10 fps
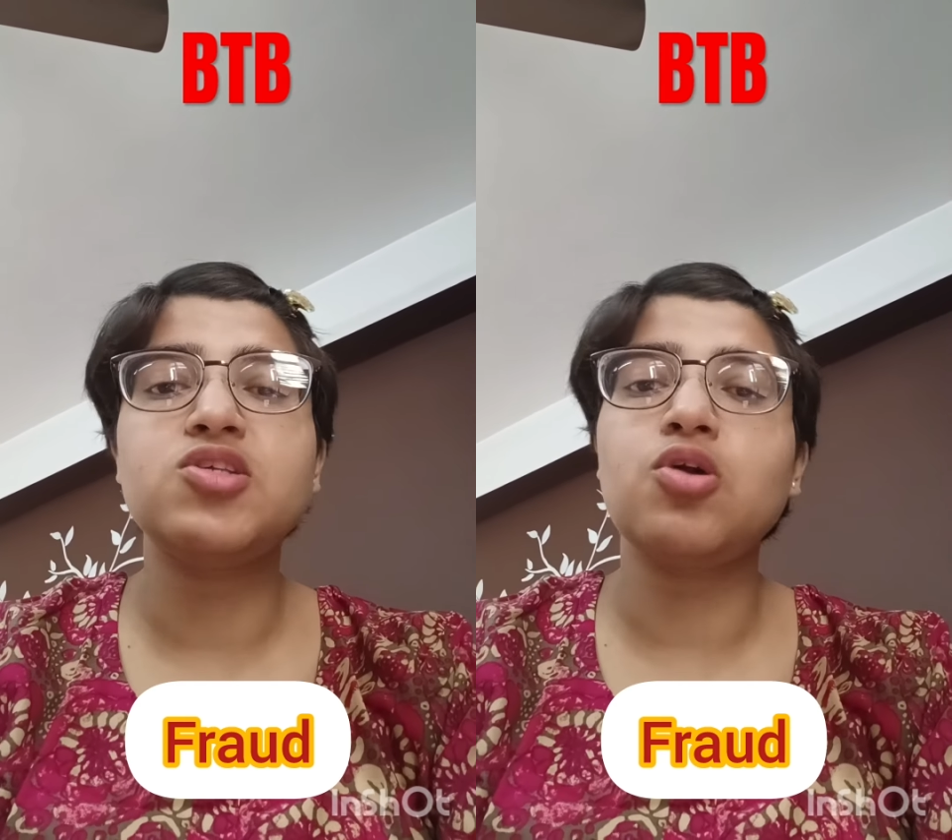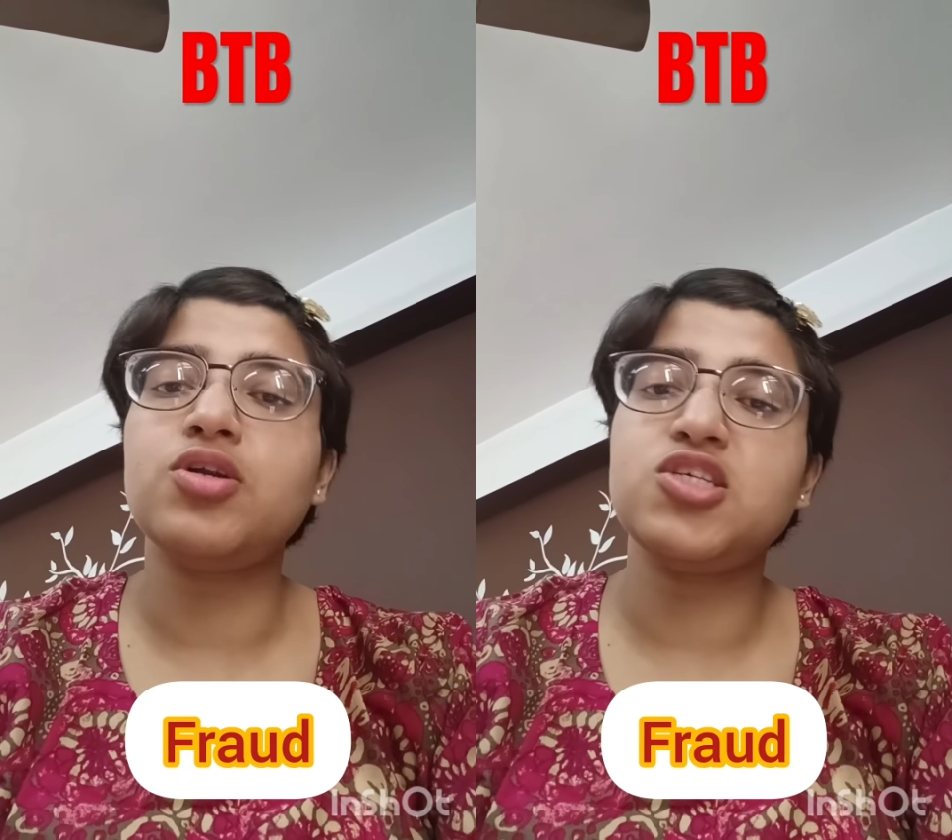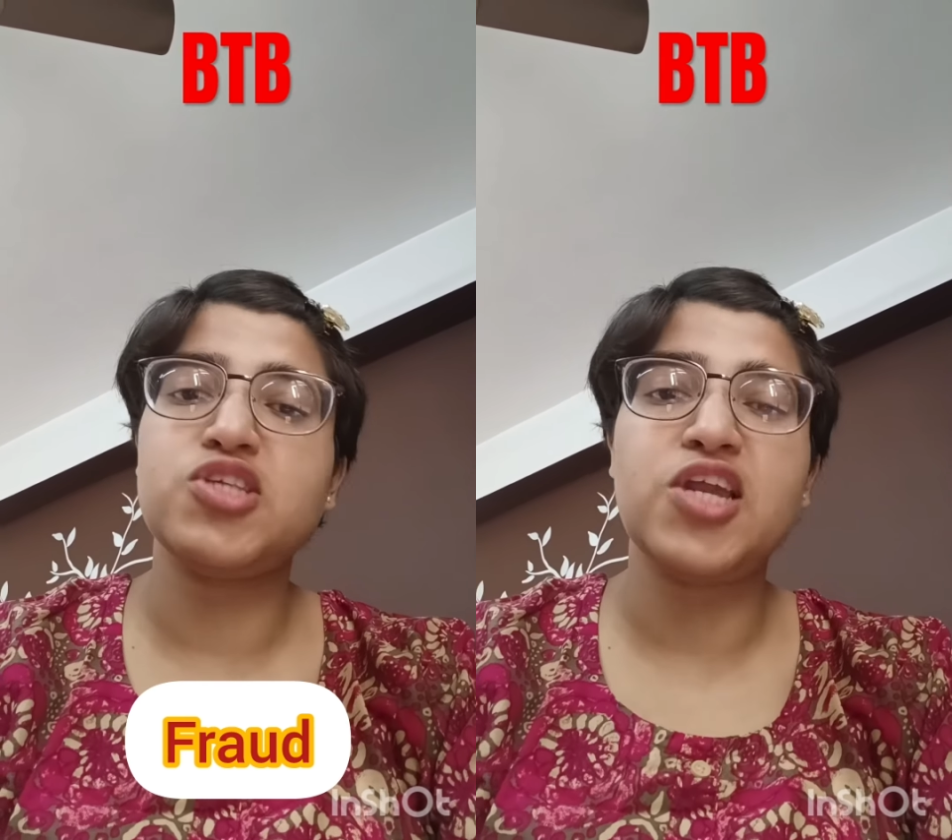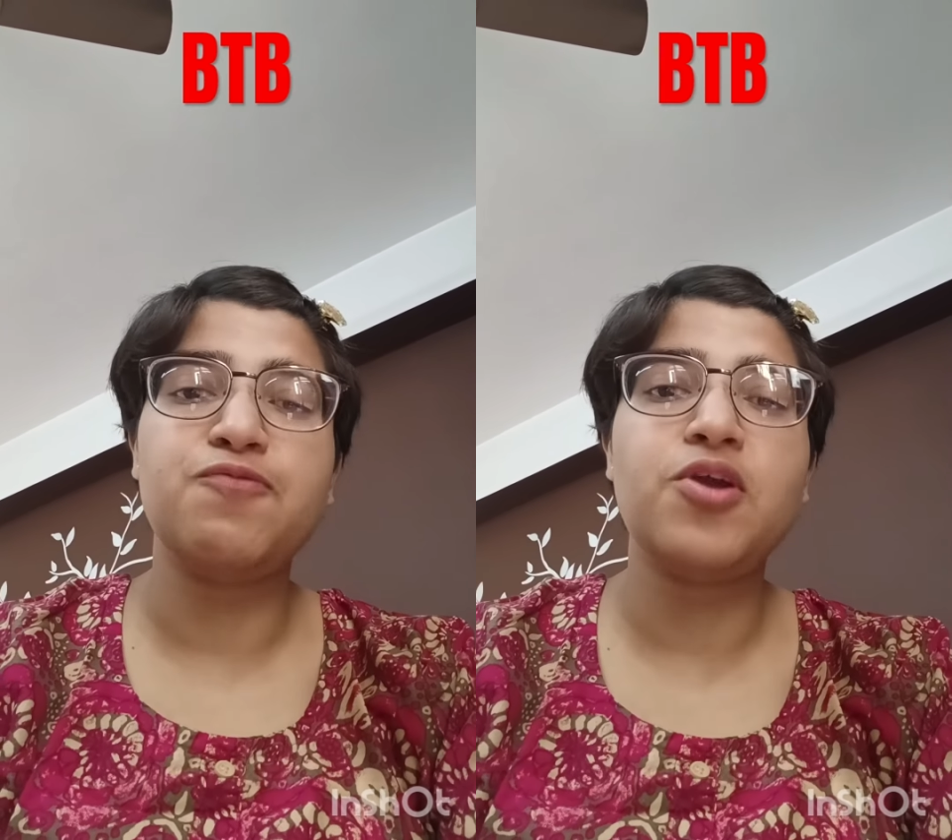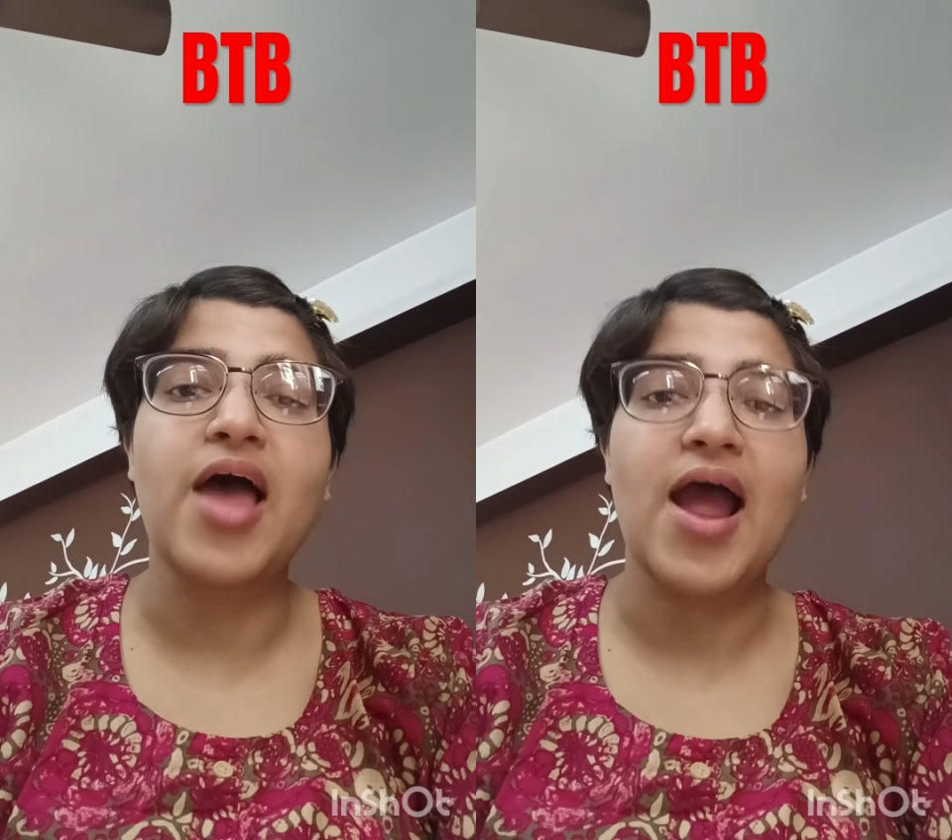or
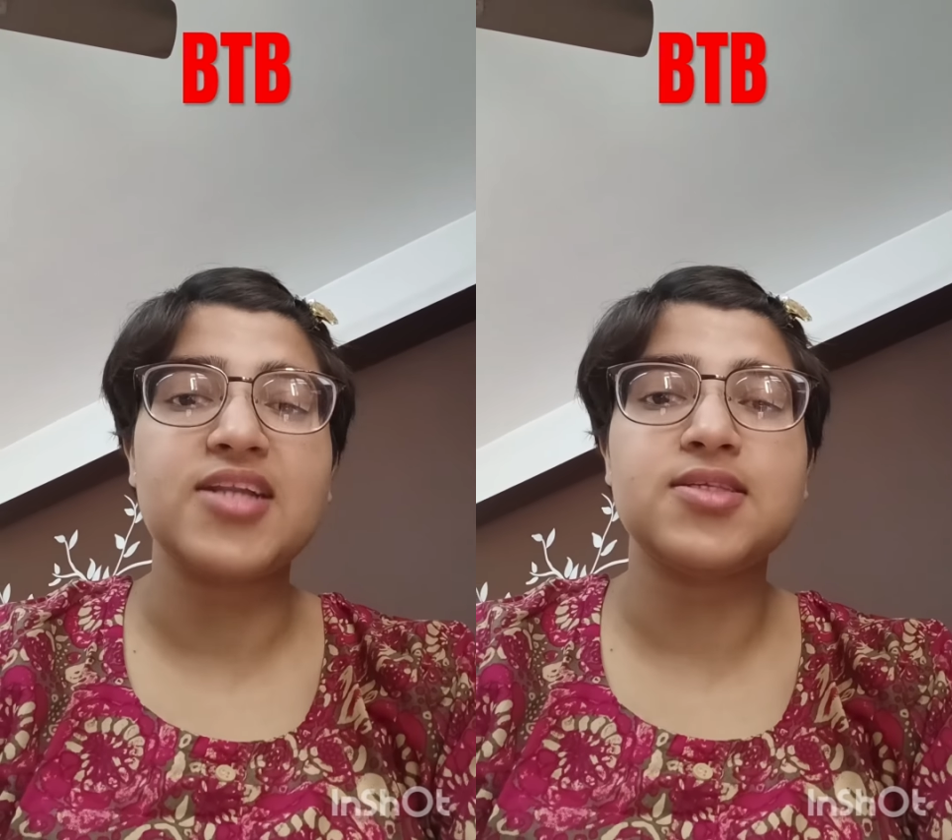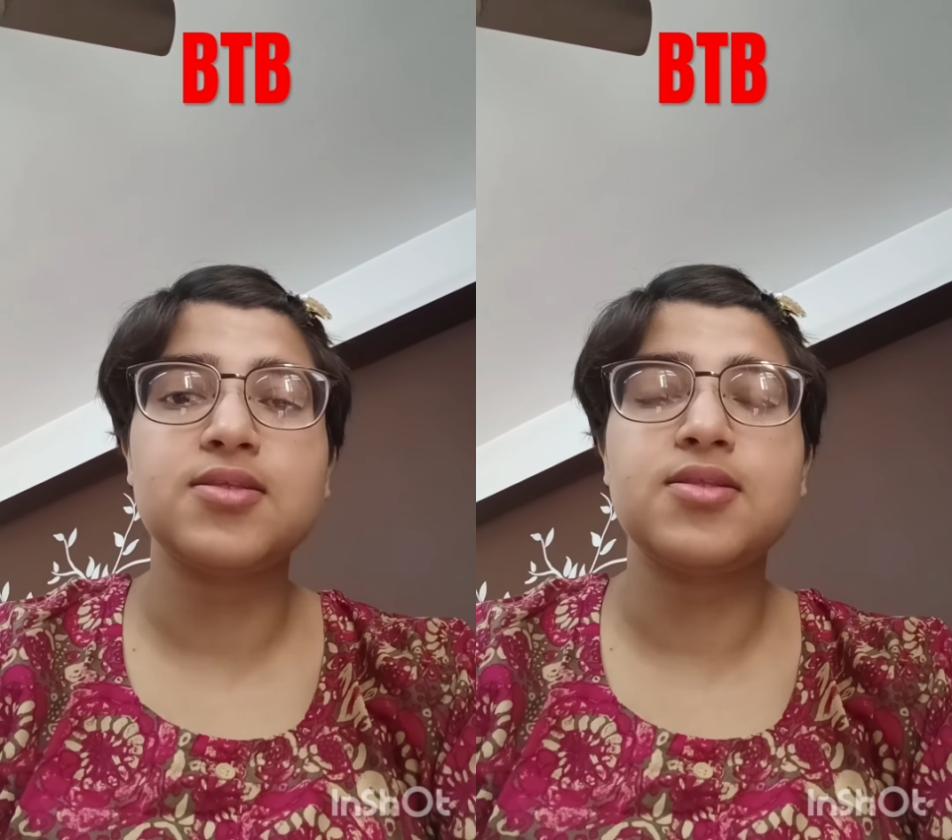deceitful acts